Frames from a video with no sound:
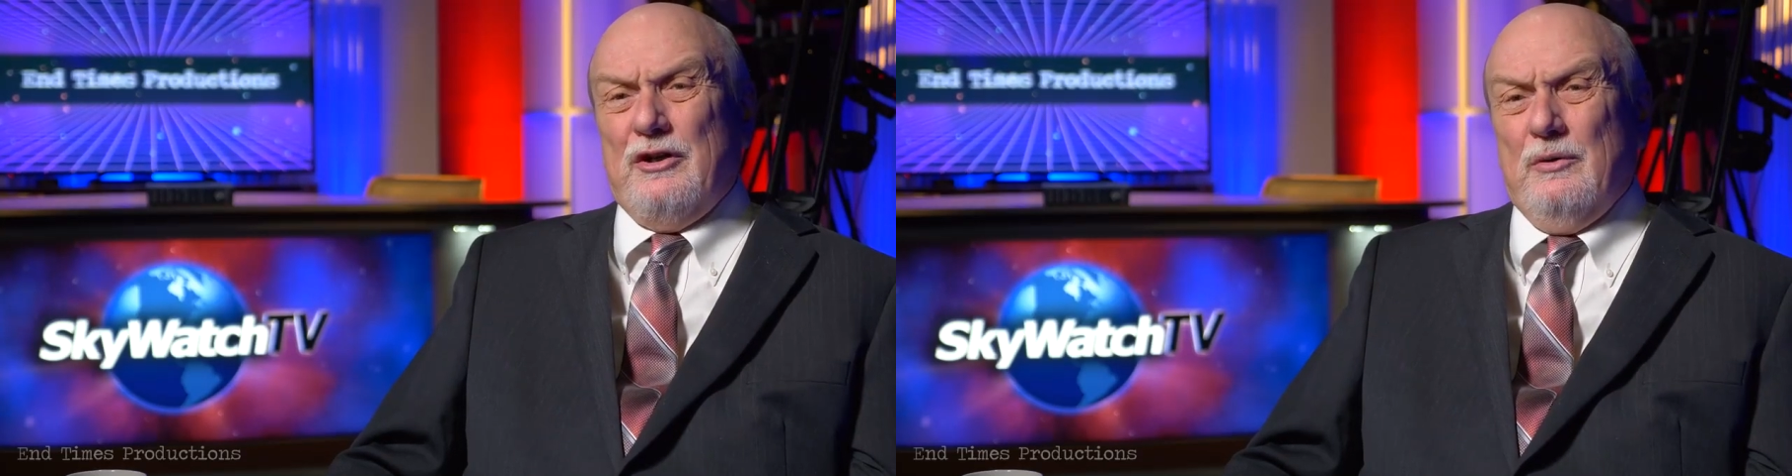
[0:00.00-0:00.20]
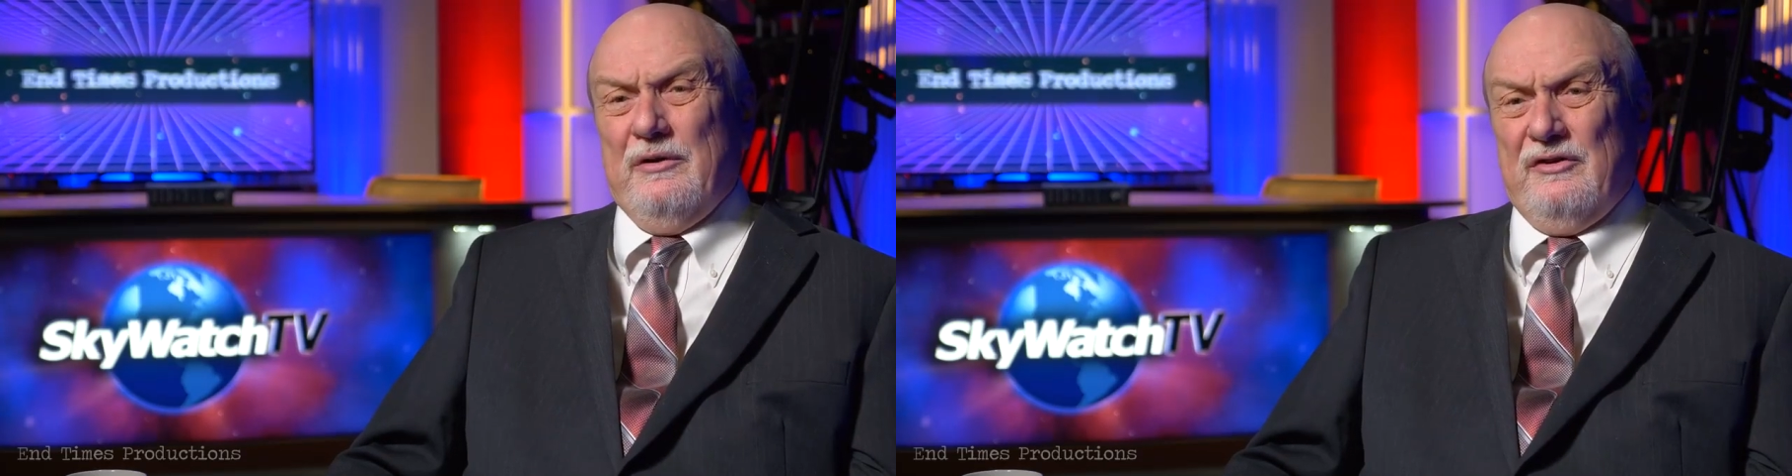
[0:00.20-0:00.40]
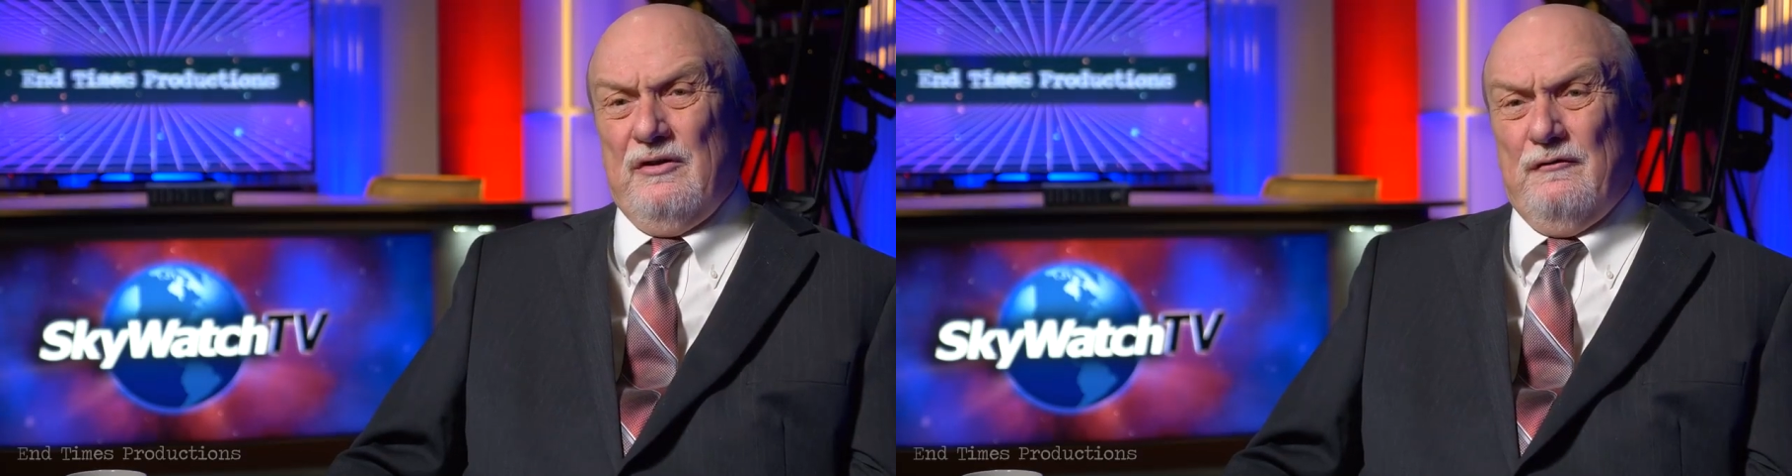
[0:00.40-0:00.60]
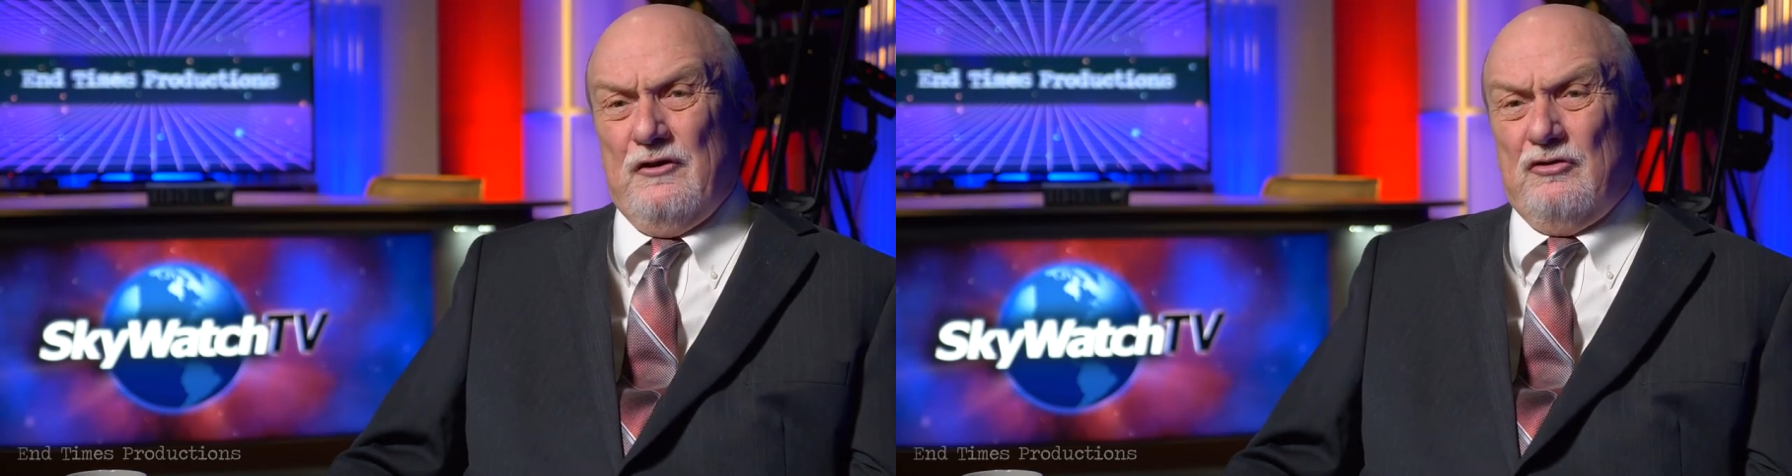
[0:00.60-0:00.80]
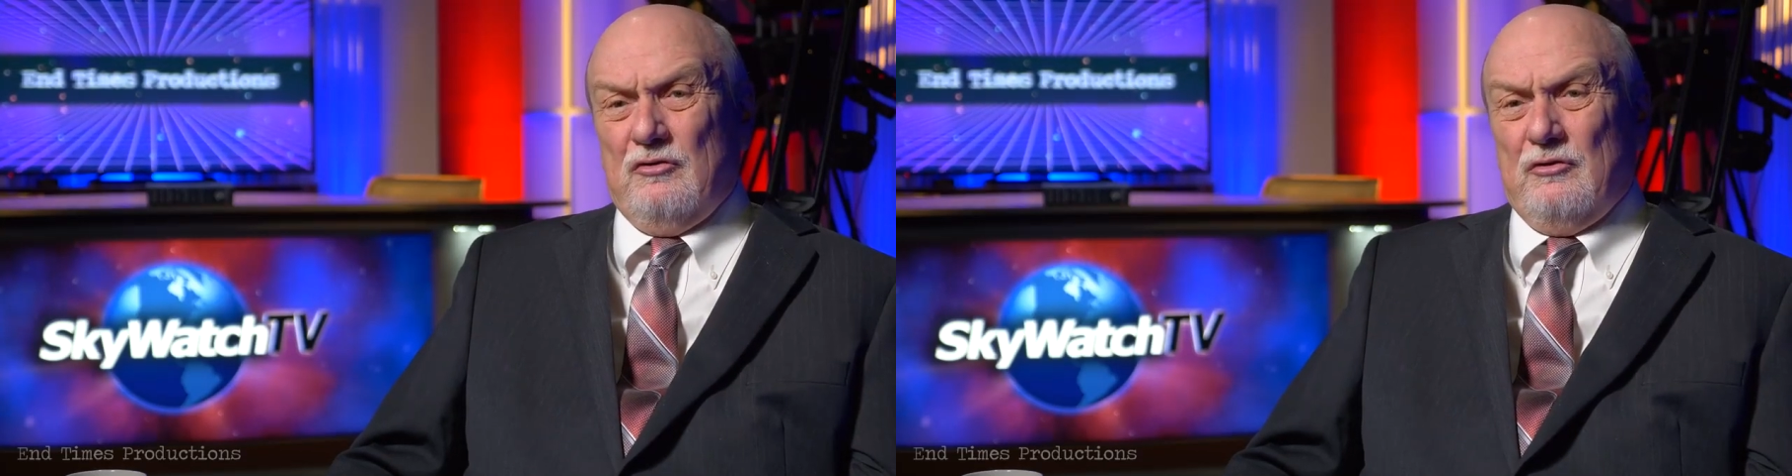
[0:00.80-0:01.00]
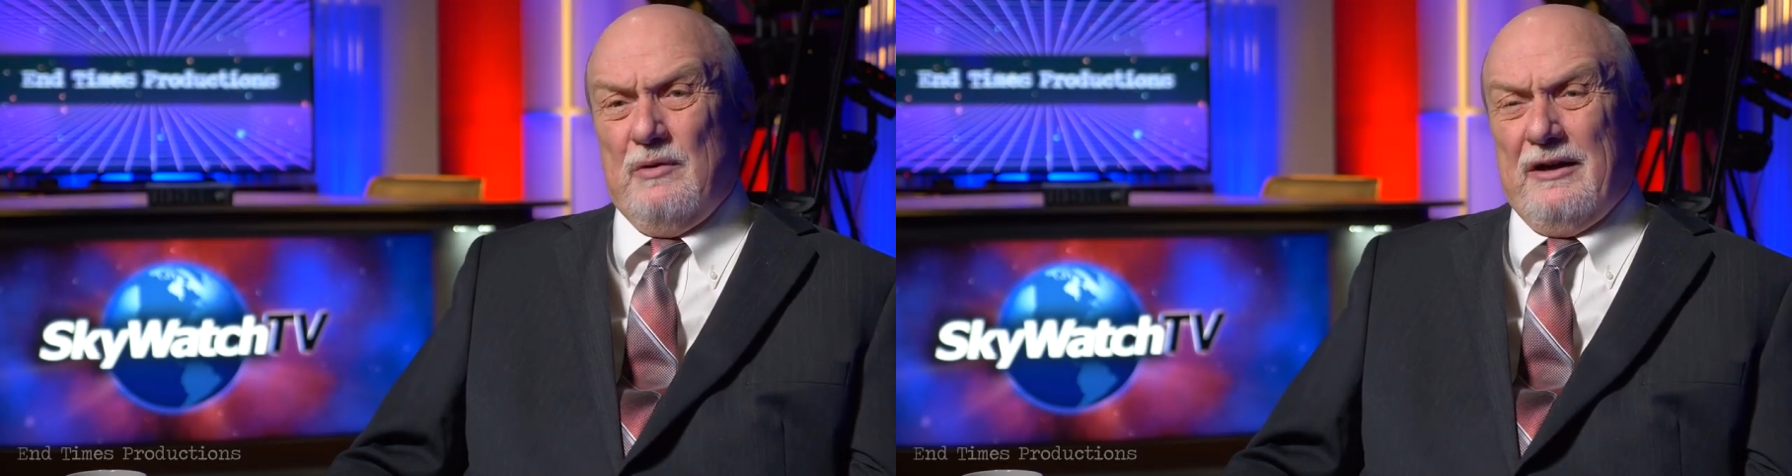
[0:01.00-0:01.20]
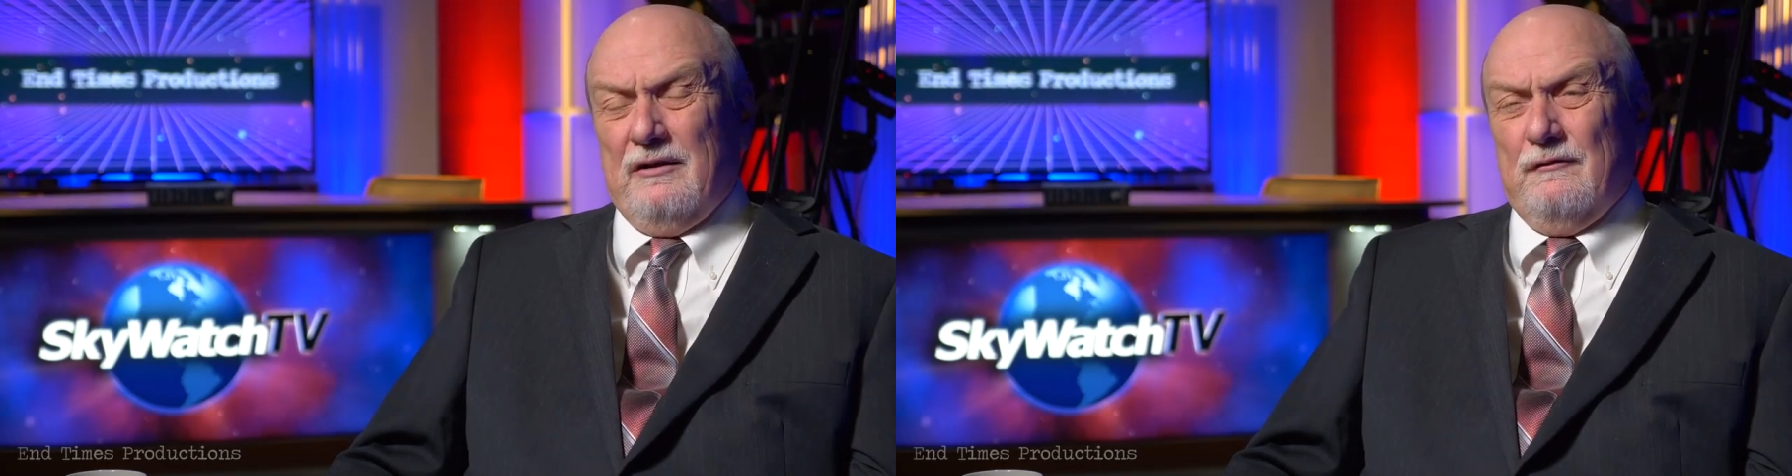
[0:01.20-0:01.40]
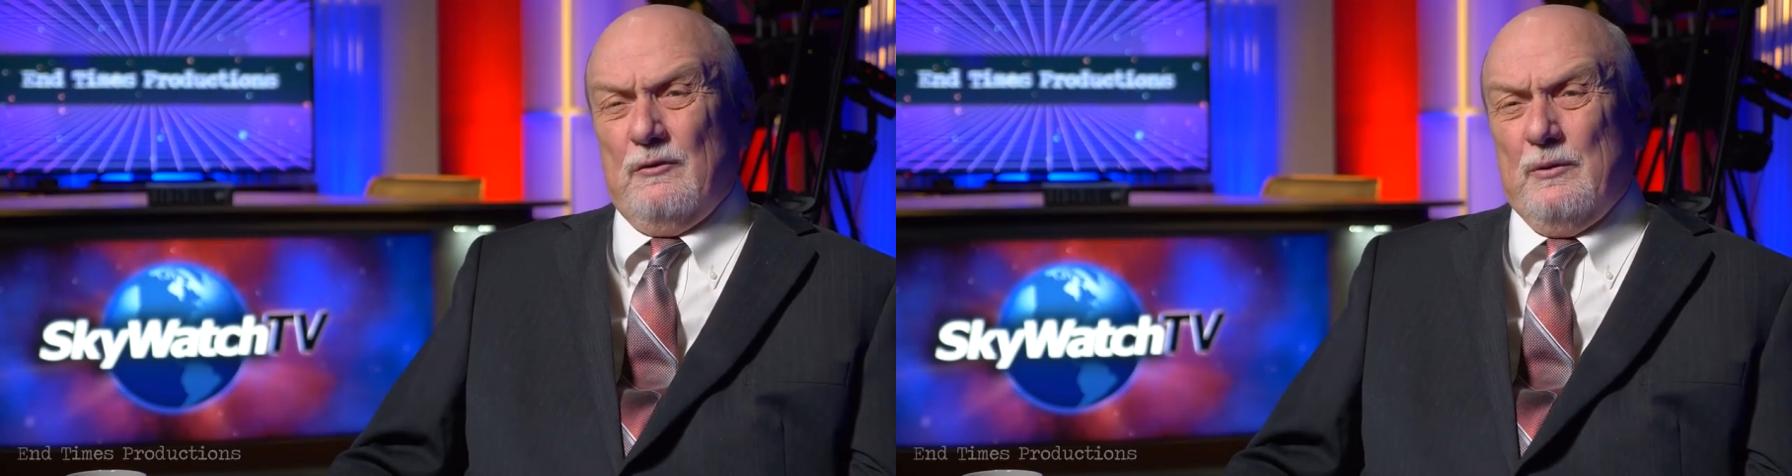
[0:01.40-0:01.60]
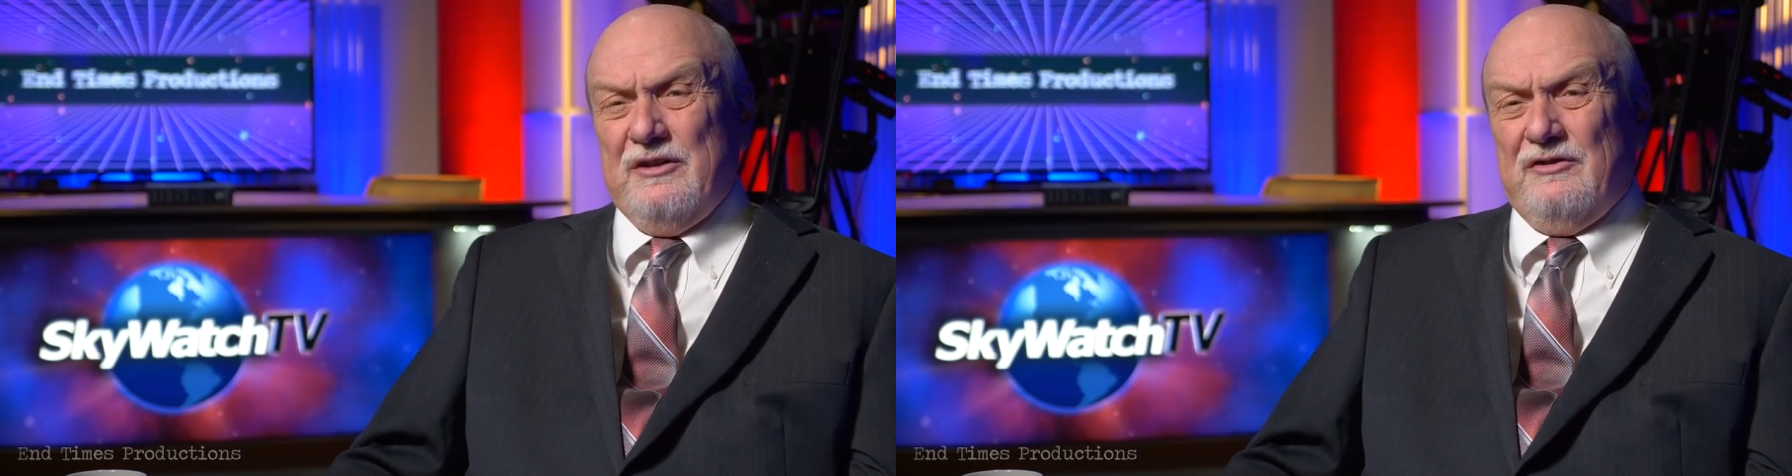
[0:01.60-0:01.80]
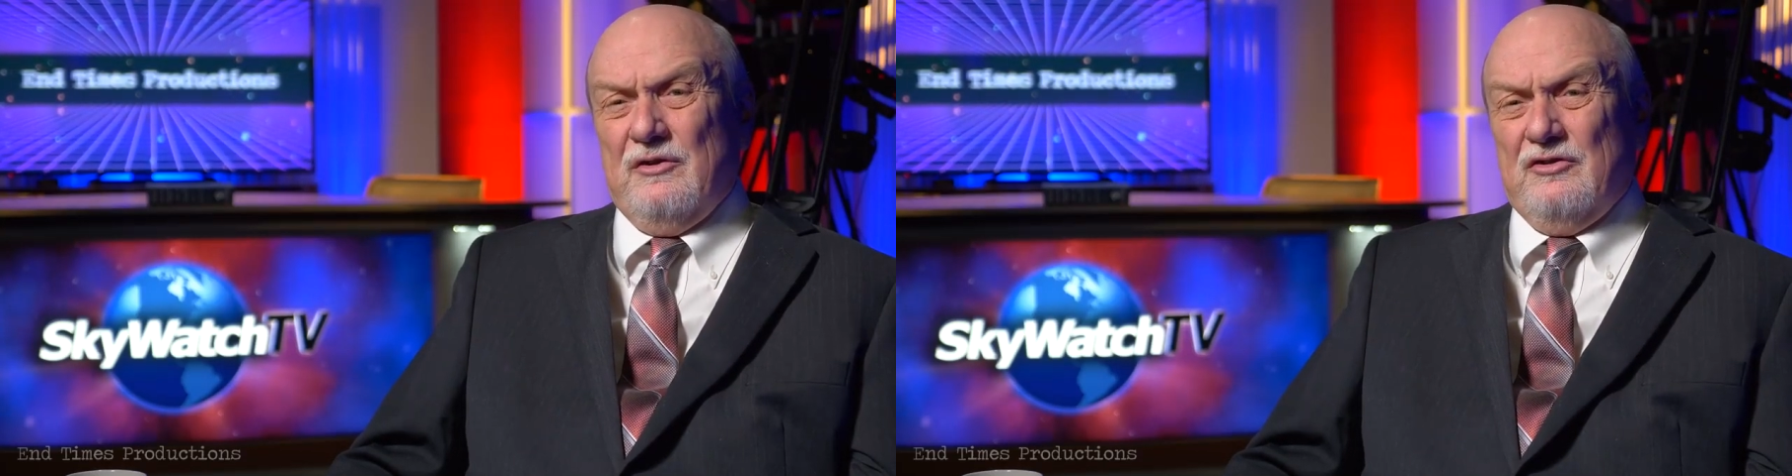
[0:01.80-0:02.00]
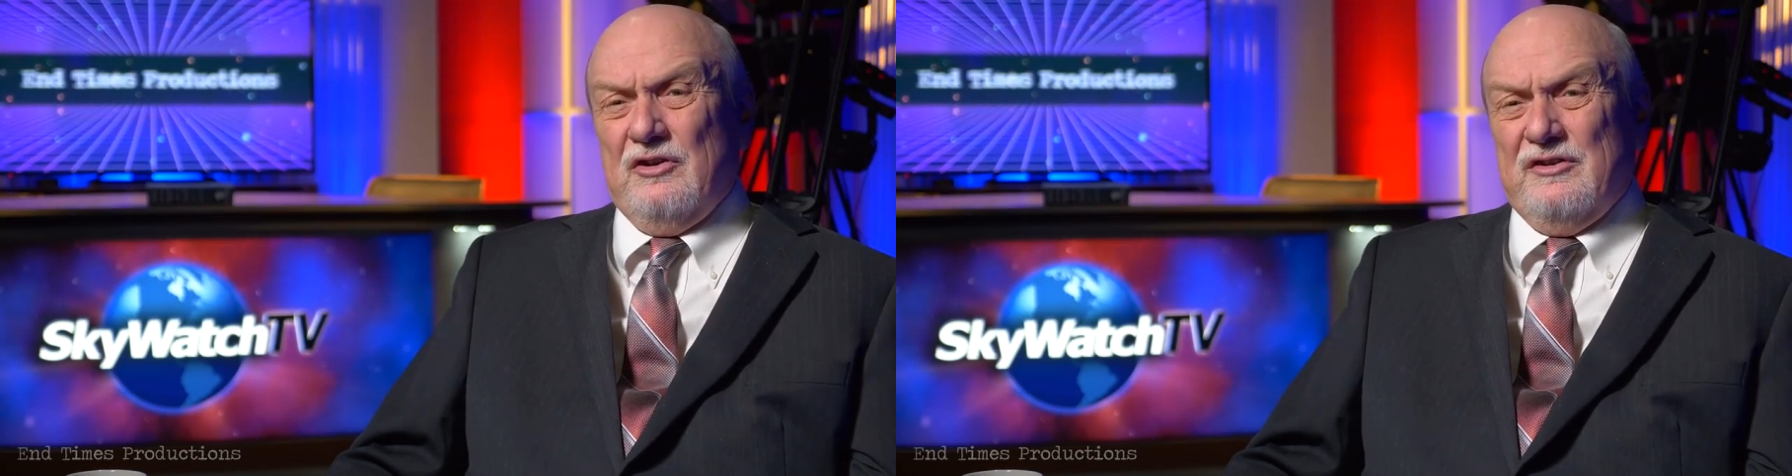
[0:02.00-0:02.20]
who is the official director for research